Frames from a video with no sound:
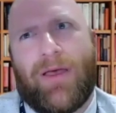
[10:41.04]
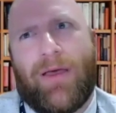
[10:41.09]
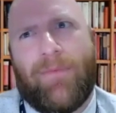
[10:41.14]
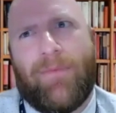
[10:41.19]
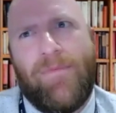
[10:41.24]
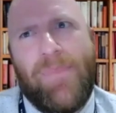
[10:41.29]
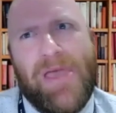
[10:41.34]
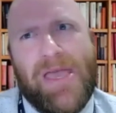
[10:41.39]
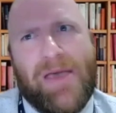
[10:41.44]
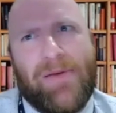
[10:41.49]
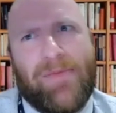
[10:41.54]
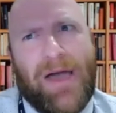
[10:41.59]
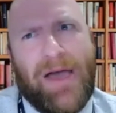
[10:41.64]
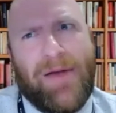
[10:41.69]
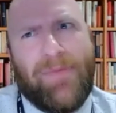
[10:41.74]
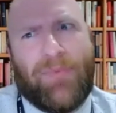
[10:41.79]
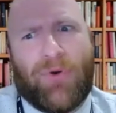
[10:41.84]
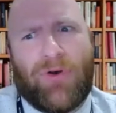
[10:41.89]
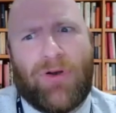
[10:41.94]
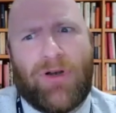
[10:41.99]
me and my
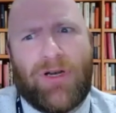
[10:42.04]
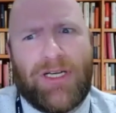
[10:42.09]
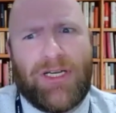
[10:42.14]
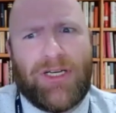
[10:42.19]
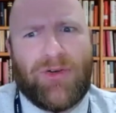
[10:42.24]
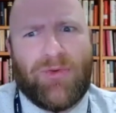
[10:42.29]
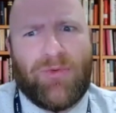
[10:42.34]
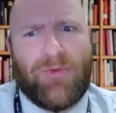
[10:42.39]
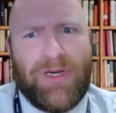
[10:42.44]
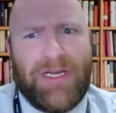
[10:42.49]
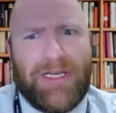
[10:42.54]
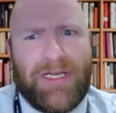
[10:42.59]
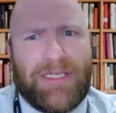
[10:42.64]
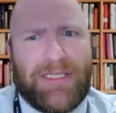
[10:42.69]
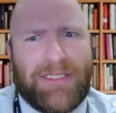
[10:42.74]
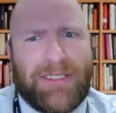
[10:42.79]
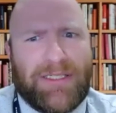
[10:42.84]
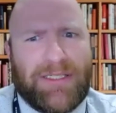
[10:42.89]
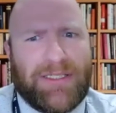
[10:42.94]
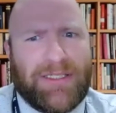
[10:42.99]
partner, we
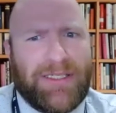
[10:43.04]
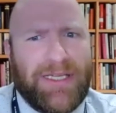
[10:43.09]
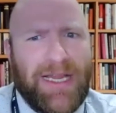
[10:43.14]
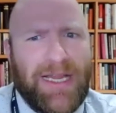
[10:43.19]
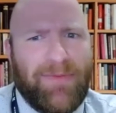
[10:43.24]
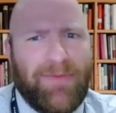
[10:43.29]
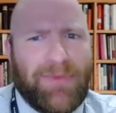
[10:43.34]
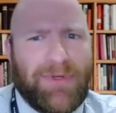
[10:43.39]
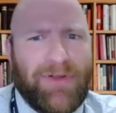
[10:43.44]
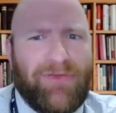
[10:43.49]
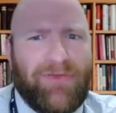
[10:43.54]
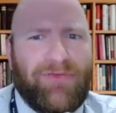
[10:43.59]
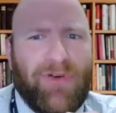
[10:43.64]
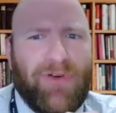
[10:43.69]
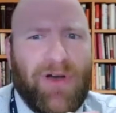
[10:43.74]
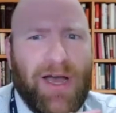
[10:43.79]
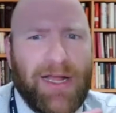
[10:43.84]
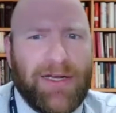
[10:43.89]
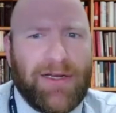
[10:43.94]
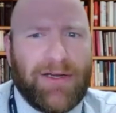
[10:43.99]
seem to
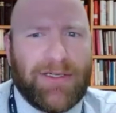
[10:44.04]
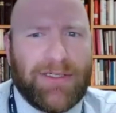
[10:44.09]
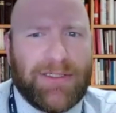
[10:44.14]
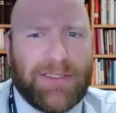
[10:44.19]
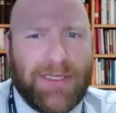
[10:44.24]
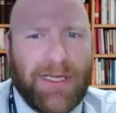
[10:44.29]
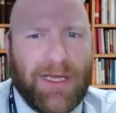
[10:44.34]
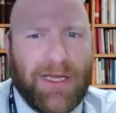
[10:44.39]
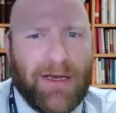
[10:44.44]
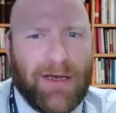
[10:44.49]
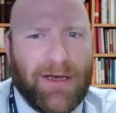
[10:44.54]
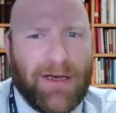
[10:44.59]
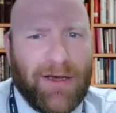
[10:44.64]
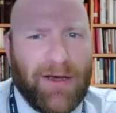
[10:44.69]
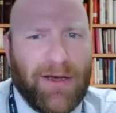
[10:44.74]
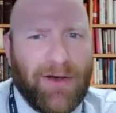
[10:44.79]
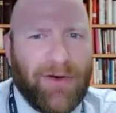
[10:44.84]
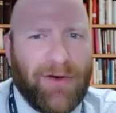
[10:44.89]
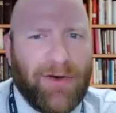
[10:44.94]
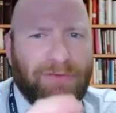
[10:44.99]
find
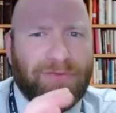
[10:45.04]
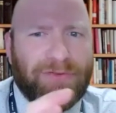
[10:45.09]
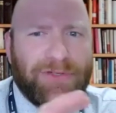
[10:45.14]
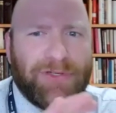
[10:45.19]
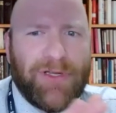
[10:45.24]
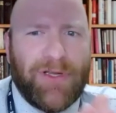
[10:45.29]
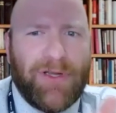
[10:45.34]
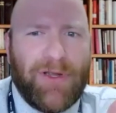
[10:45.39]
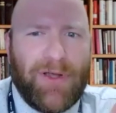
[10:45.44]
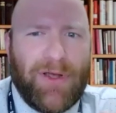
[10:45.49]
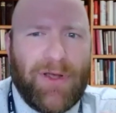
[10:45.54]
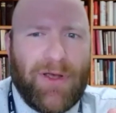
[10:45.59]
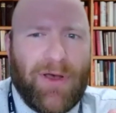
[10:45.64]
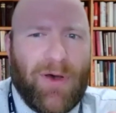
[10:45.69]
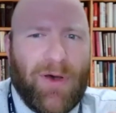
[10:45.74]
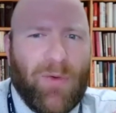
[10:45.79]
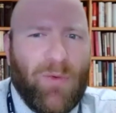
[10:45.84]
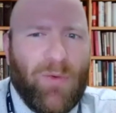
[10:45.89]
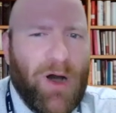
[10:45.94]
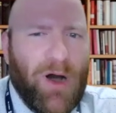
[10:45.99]
ourselves
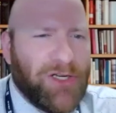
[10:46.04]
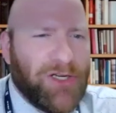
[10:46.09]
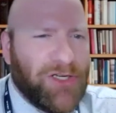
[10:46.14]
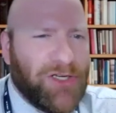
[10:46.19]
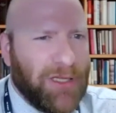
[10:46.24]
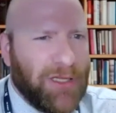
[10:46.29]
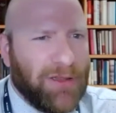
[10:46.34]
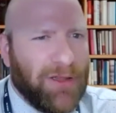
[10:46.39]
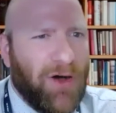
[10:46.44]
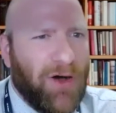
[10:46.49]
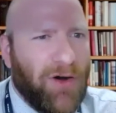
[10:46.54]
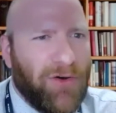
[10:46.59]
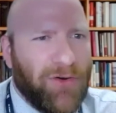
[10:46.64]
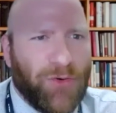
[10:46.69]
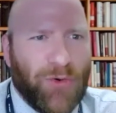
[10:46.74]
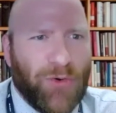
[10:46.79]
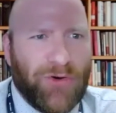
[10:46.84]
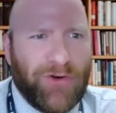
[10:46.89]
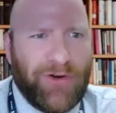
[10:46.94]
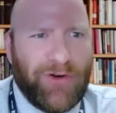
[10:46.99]
watching Law and
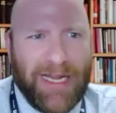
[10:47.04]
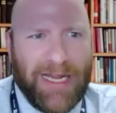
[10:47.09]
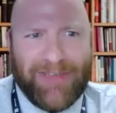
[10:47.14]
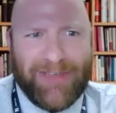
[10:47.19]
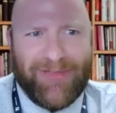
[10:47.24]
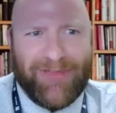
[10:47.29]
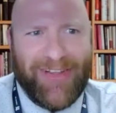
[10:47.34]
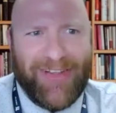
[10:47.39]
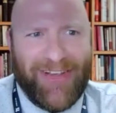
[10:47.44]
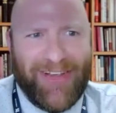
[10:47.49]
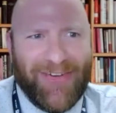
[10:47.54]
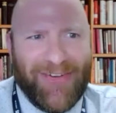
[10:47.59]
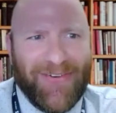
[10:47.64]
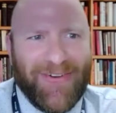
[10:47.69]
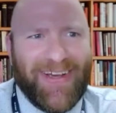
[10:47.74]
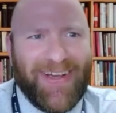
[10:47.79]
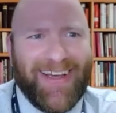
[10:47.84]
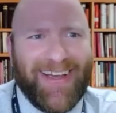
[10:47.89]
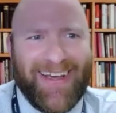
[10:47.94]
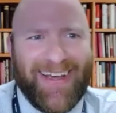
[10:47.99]
Order
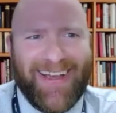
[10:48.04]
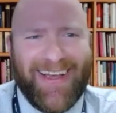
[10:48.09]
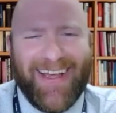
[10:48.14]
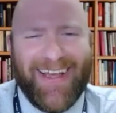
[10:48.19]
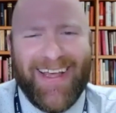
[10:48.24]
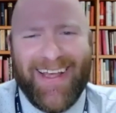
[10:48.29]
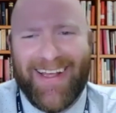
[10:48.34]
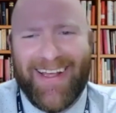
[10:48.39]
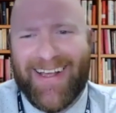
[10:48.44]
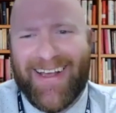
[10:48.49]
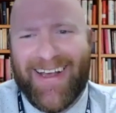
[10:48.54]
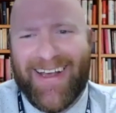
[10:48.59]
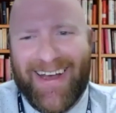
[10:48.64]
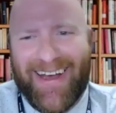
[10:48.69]
SVU. Uh,